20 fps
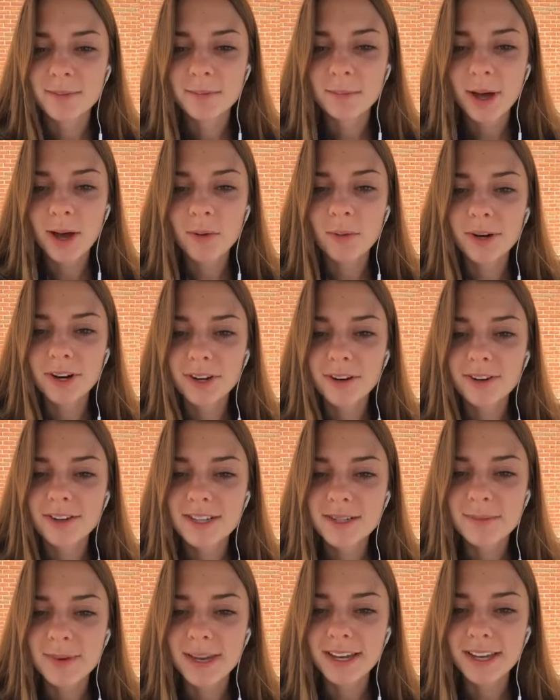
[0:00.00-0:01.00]
but we are
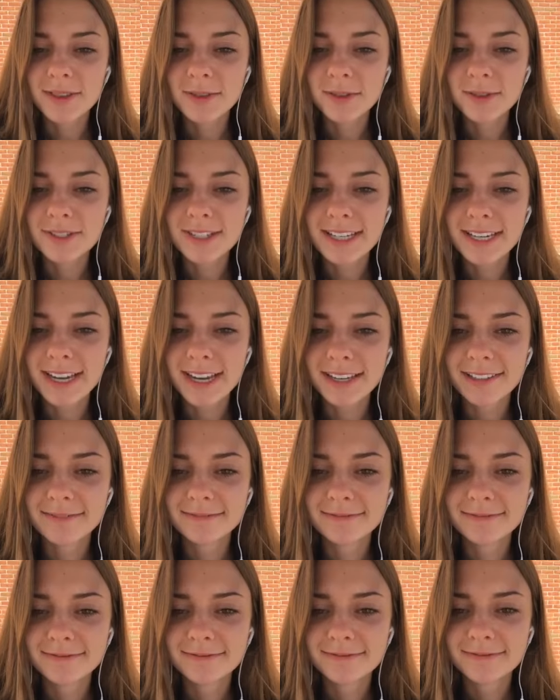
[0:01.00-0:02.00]
going to make it through today.
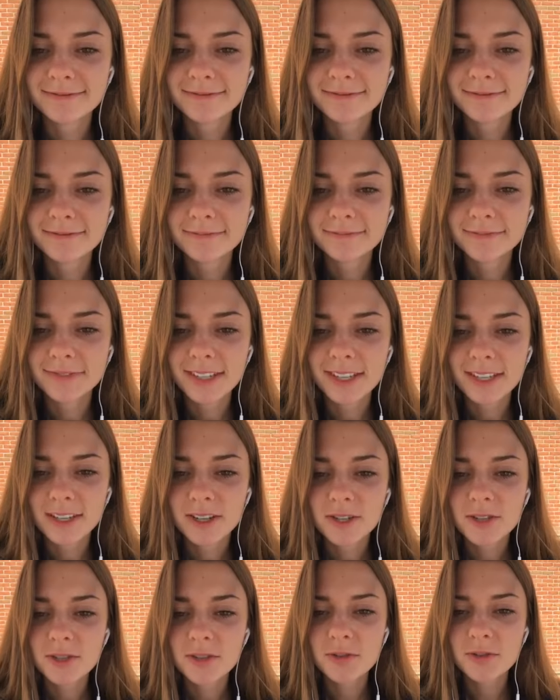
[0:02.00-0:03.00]

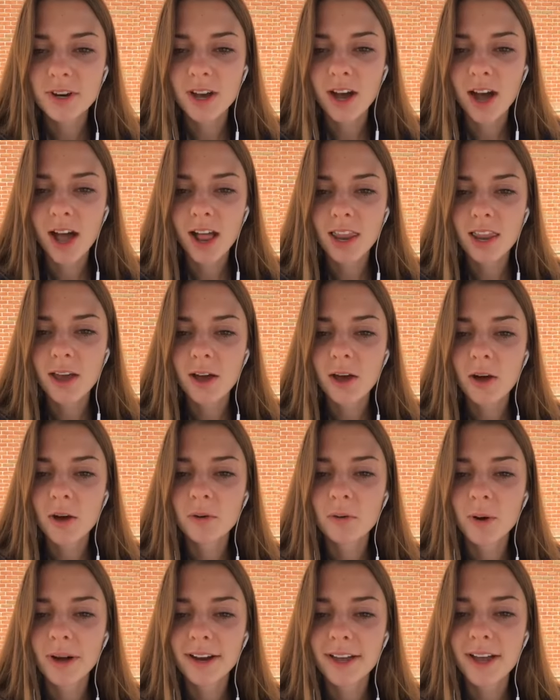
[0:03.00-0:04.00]
June,
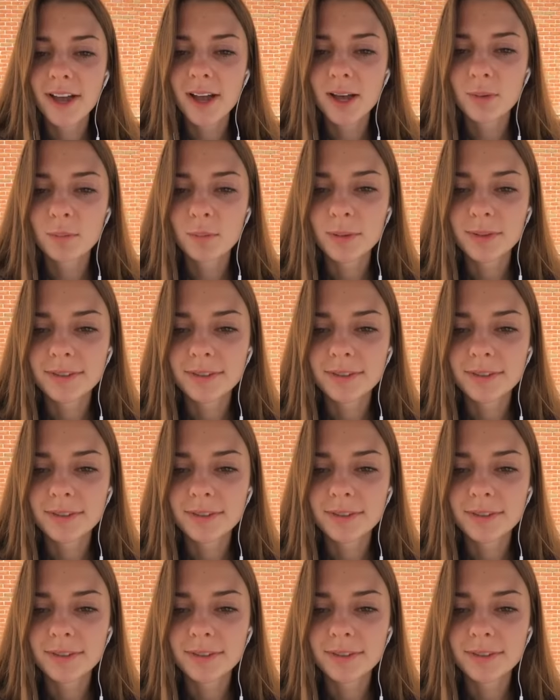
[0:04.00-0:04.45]
hello. What up?